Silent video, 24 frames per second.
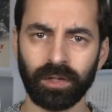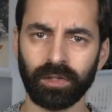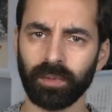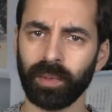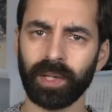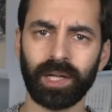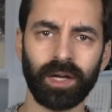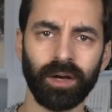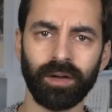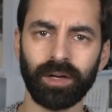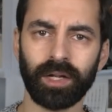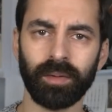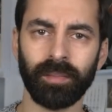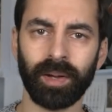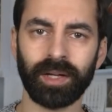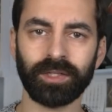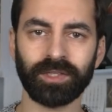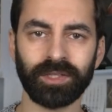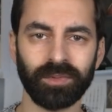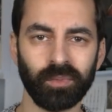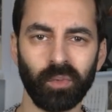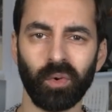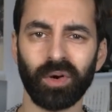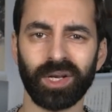although I can't
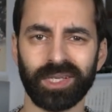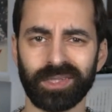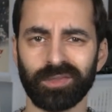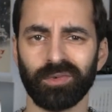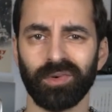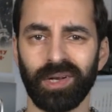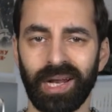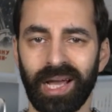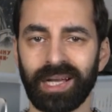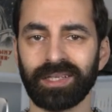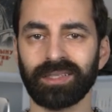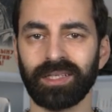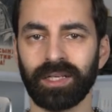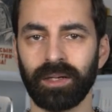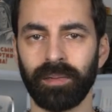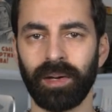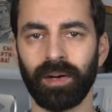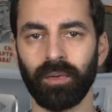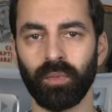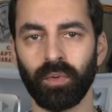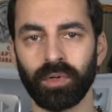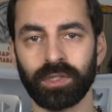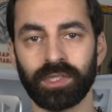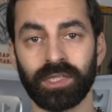imagine what is relaxing
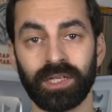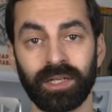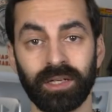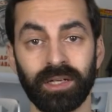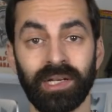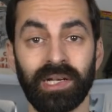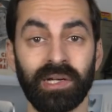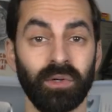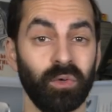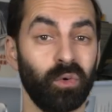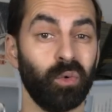about watching,